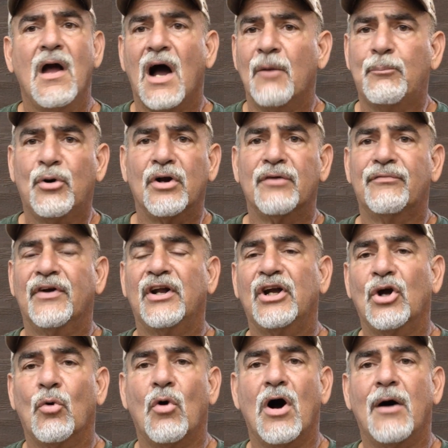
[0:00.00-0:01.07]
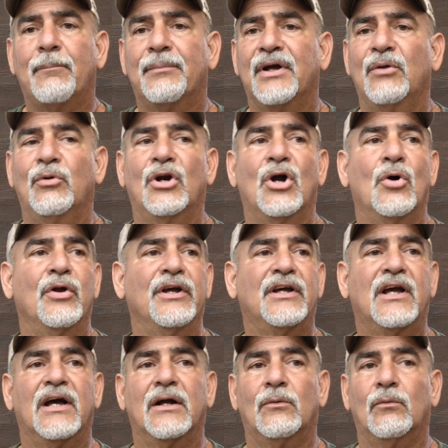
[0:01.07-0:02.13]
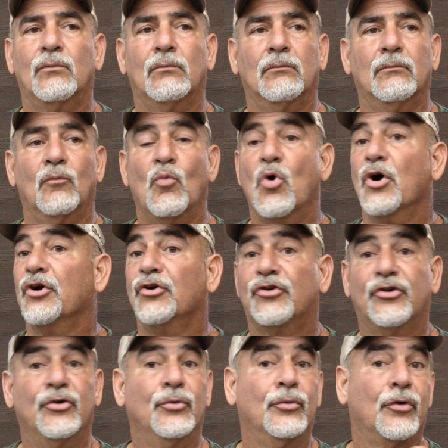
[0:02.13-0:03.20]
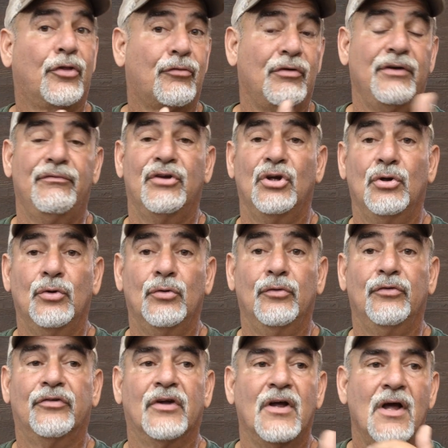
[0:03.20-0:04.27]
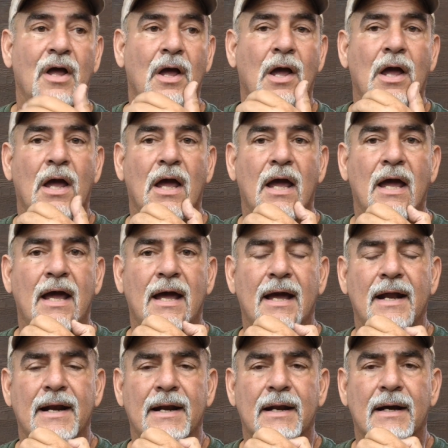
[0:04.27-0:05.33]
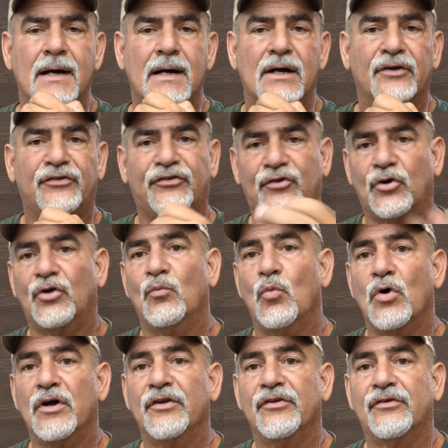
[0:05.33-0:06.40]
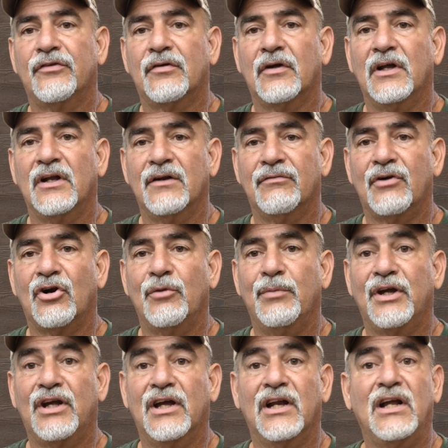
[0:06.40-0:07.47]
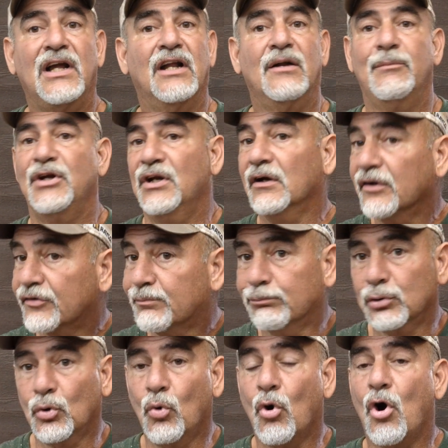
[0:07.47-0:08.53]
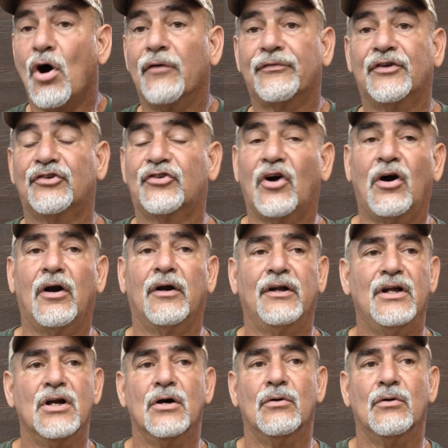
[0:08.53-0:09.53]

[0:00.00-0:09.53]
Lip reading: I put a video up, it would only get 1 or 2 or 3 views. And certain ones in the very beginning, it just blew off the chart,